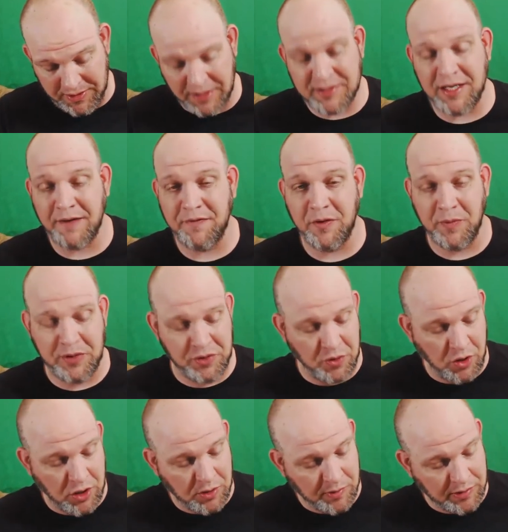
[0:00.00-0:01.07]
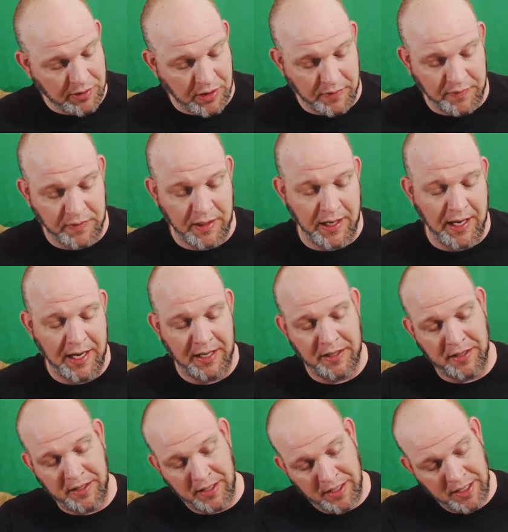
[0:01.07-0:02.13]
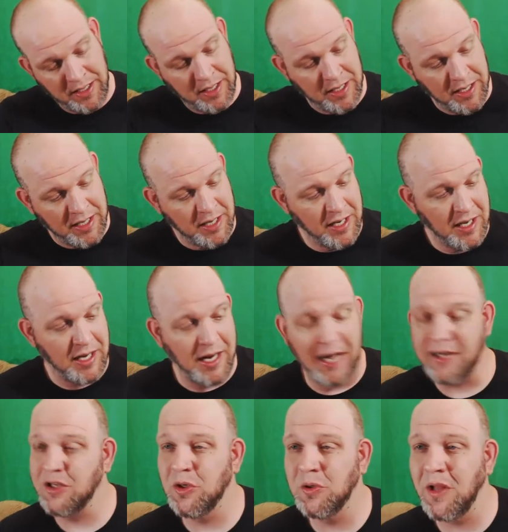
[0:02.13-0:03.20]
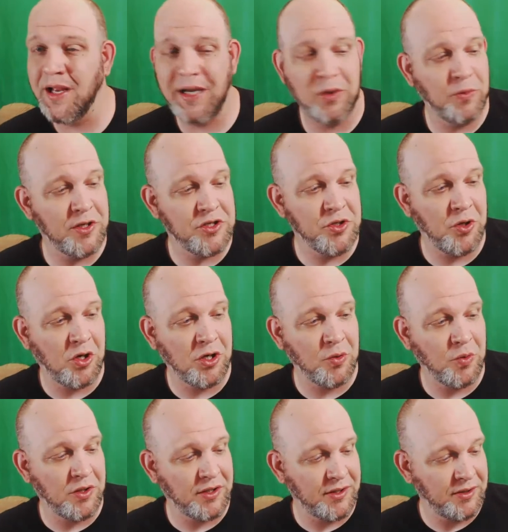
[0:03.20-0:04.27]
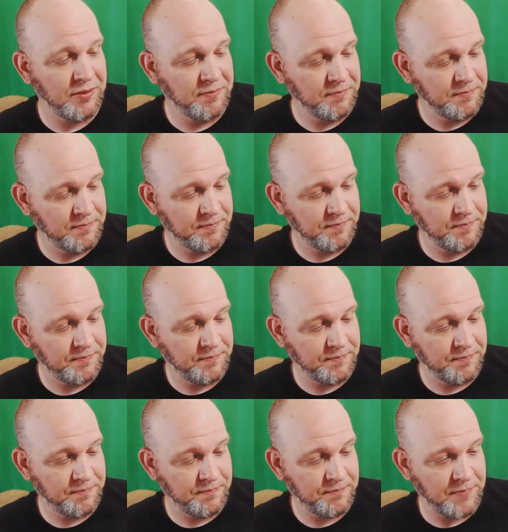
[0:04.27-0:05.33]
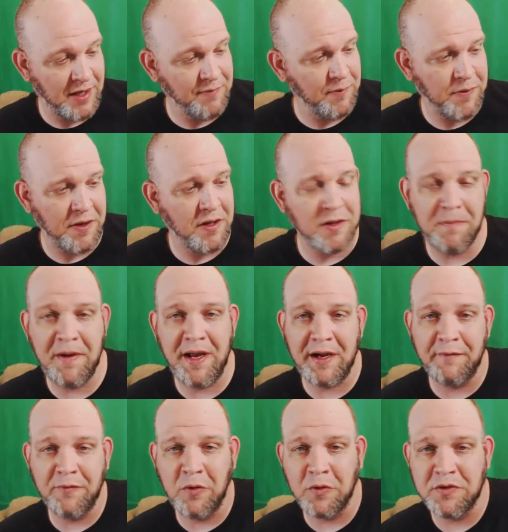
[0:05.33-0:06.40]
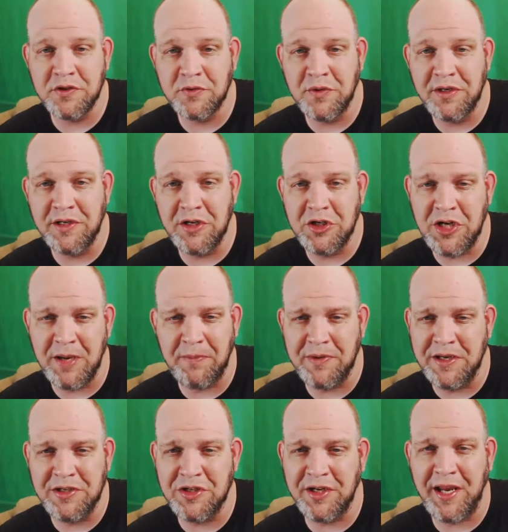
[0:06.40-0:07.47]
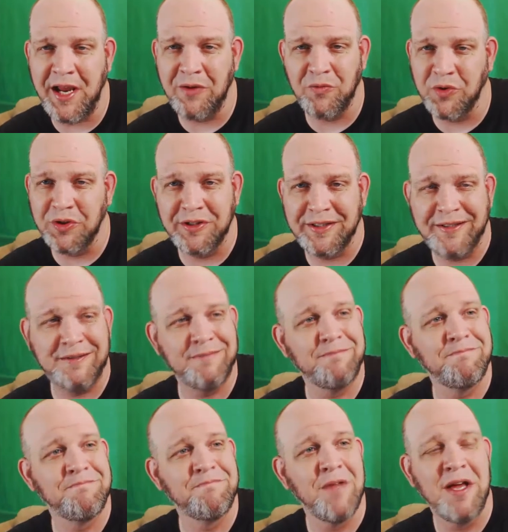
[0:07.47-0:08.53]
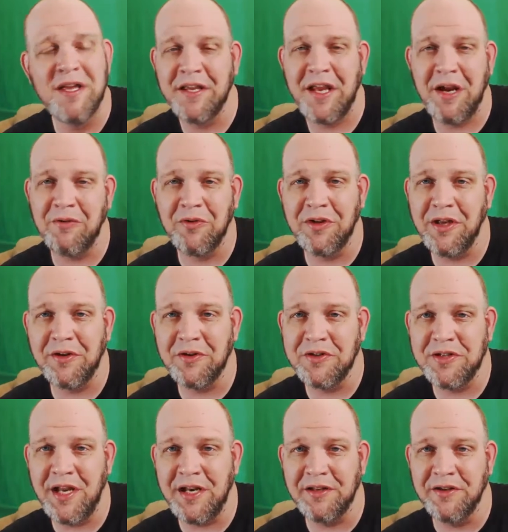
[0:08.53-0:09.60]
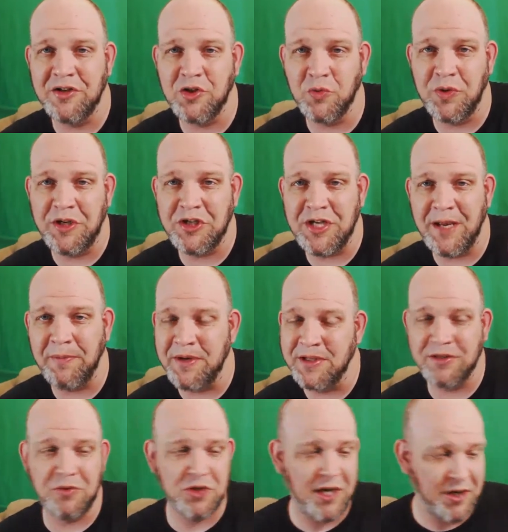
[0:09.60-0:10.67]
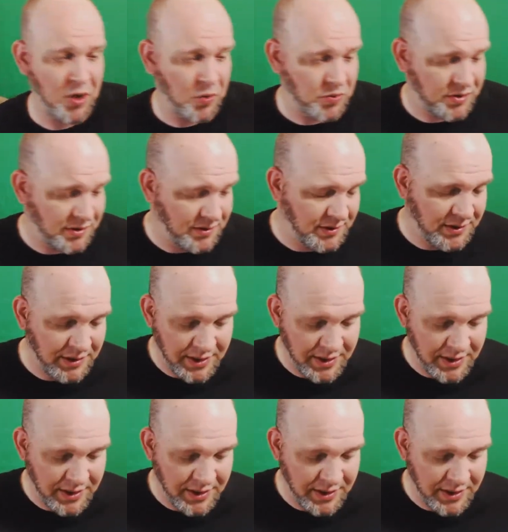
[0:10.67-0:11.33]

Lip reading: does have the original artwork on, and I do like original artwork. Everything on the back, of course, is written in Japanese. You can't really understand it unless you read Japanese, which I don't.